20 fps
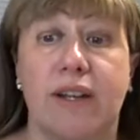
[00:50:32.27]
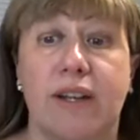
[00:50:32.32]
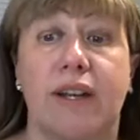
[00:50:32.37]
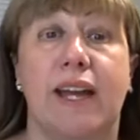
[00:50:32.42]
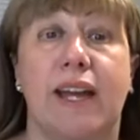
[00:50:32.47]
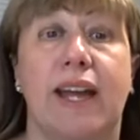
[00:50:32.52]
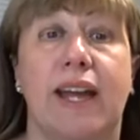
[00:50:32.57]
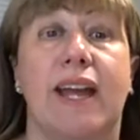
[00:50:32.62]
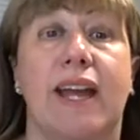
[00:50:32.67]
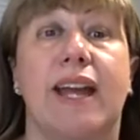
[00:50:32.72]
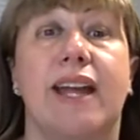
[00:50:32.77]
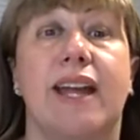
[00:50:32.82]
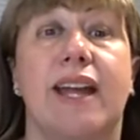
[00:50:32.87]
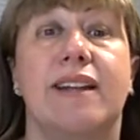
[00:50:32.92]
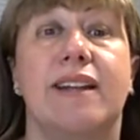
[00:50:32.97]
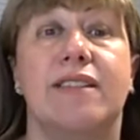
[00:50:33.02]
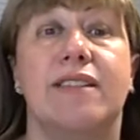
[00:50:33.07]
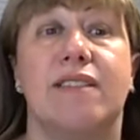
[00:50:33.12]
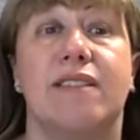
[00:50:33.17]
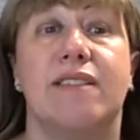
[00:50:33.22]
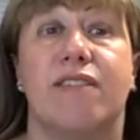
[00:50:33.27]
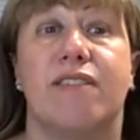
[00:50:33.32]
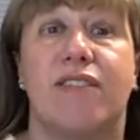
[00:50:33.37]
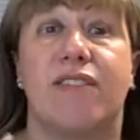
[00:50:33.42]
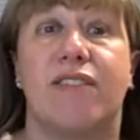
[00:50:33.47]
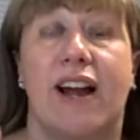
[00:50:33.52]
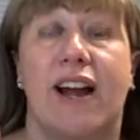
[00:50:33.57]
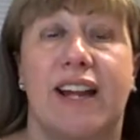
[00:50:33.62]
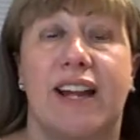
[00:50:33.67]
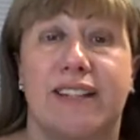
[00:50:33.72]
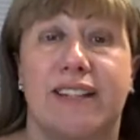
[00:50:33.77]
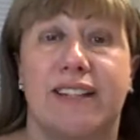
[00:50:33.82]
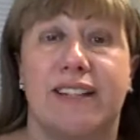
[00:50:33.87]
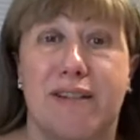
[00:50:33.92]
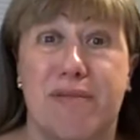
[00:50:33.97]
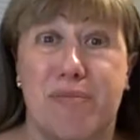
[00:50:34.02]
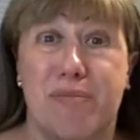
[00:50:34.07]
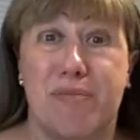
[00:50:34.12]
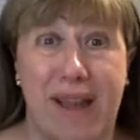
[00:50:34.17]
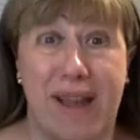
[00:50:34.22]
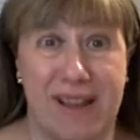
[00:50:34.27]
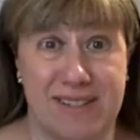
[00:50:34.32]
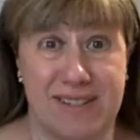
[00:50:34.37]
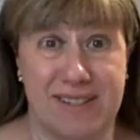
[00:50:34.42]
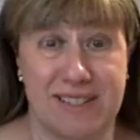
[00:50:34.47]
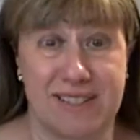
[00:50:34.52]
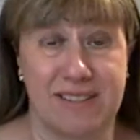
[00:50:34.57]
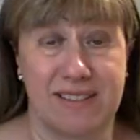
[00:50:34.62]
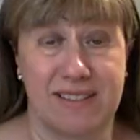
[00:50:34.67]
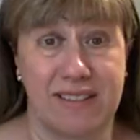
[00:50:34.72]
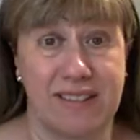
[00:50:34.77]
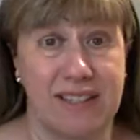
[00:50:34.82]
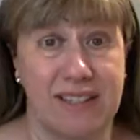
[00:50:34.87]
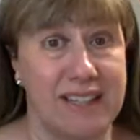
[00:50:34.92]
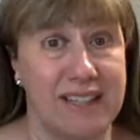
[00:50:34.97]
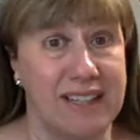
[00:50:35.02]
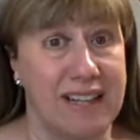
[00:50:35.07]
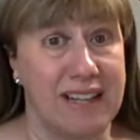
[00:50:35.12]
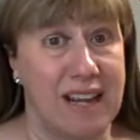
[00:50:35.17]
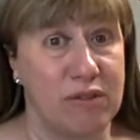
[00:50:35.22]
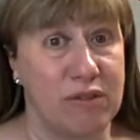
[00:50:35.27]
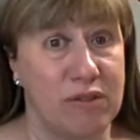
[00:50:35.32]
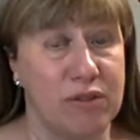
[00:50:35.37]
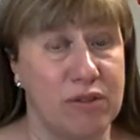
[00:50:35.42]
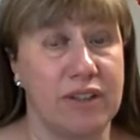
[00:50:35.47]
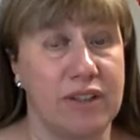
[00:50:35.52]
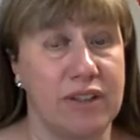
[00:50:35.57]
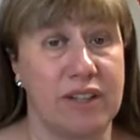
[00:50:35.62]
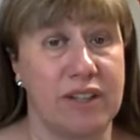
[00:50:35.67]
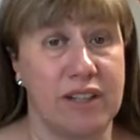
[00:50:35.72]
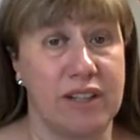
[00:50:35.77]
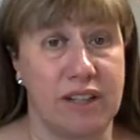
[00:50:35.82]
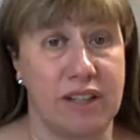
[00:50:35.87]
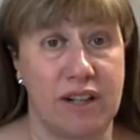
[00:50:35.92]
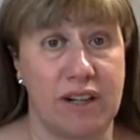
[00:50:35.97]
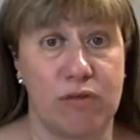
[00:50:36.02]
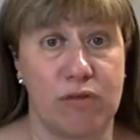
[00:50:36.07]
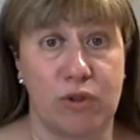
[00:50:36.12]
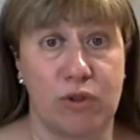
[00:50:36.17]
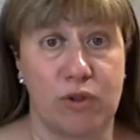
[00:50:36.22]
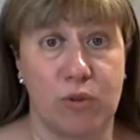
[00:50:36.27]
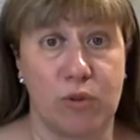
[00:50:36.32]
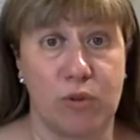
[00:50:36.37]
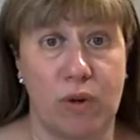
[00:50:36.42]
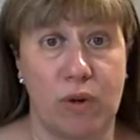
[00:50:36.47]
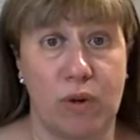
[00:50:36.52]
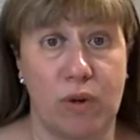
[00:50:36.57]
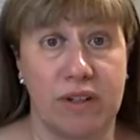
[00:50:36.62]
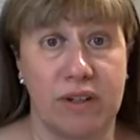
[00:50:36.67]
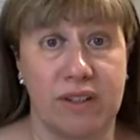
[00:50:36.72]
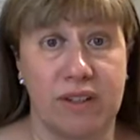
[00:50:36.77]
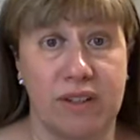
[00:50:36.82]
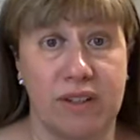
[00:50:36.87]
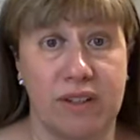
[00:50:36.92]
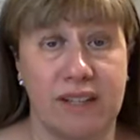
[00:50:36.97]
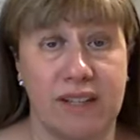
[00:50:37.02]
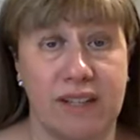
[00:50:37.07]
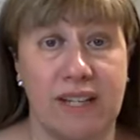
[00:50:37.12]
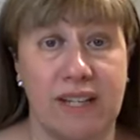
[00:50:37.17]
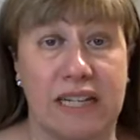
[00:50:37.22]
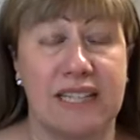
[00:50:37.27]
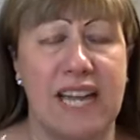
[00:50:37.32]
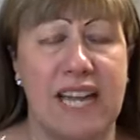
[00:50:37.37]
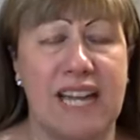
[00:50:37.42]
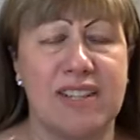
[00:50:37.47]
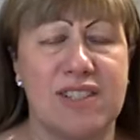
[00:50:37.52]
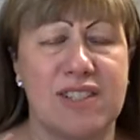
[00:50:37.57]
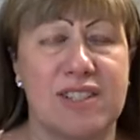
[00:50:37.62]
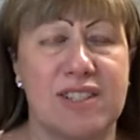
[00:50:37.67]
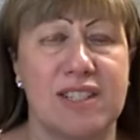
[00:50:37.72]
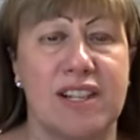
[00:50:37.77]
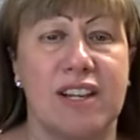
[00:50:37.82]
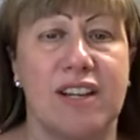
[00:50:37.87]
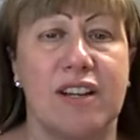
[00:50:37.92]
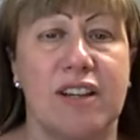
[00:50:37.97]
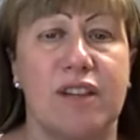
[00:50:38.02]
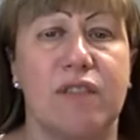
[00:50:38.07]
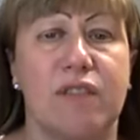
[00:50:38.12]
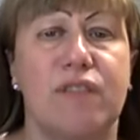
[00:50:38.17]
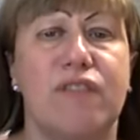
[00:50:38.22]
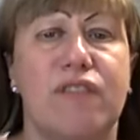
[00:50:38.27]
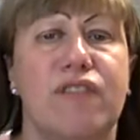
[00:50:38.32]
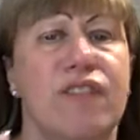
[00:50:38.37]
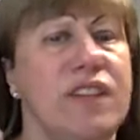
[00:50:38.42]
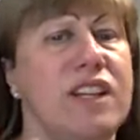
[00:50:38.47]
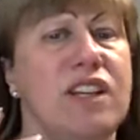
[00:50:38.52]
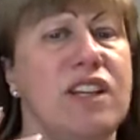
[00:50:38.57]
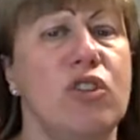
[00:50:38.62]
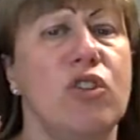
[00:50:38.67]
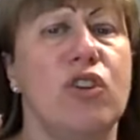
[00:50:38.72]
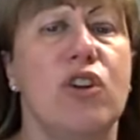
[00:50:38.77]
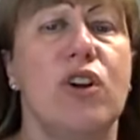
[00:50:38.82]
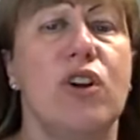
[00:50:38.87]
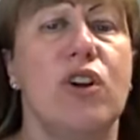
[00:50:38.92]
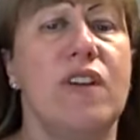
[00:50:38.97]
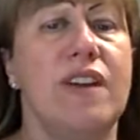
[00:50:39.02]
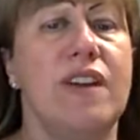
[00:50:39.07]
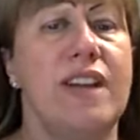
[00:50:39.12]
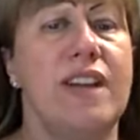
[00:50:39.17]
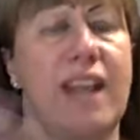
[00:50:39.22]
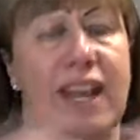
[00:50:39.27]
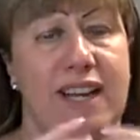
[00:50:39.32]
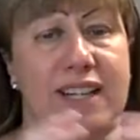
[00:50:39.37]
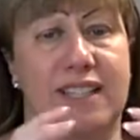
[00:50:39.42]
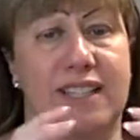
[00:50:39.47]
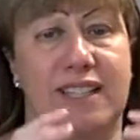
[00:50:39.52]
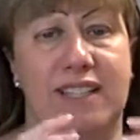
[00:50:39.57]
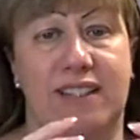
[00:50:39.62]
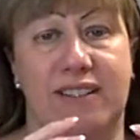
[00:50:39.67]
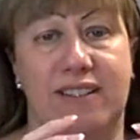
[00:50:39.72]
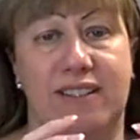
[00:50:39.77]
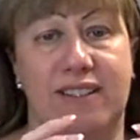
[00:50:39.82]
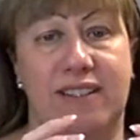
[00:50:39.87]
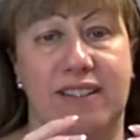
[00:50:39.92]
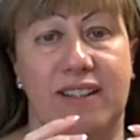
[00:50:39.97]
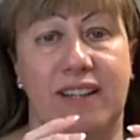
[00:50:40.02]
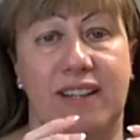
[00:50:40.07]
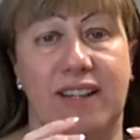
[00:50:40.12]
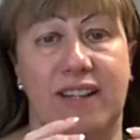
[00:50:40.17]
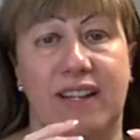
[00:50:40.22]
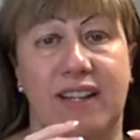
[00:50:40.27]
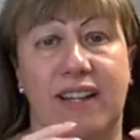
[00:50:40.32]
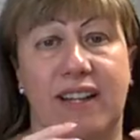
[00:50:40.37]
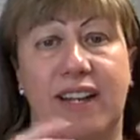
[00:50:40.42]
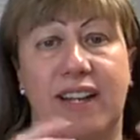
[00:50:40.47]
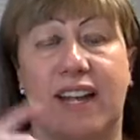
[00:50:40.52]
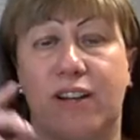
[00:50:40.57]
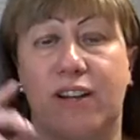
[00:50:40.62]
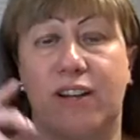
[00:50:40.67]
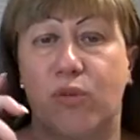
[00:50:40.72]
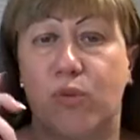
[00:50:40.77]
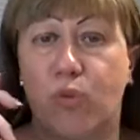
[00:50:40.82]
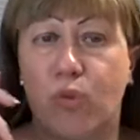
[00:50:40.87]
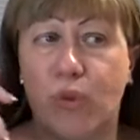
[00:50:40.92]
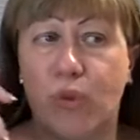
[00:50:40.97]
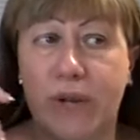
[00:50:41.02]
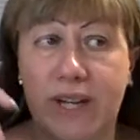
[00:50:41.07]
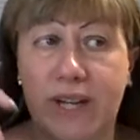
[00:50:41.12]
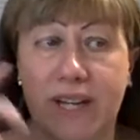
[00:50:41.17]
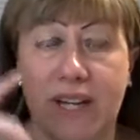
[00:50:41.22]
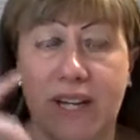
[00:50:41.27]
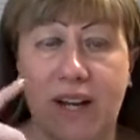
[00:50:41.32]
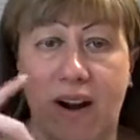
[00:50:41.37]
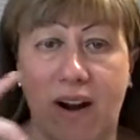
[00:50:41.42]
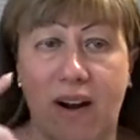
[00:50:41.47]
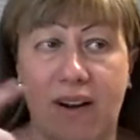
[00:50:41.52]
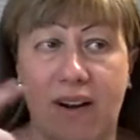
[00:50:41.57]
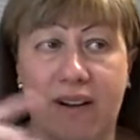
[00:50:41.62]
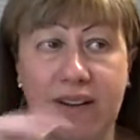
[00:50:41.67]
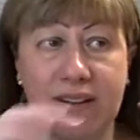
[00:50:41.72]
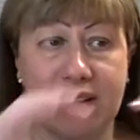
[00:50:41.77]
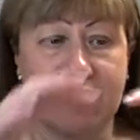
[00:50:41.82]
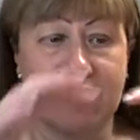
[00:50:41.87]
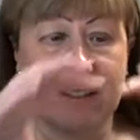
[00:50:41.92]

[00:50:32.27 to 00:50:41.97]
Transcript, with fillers: and find the best in everything and everyone. Let us feel connected, and we are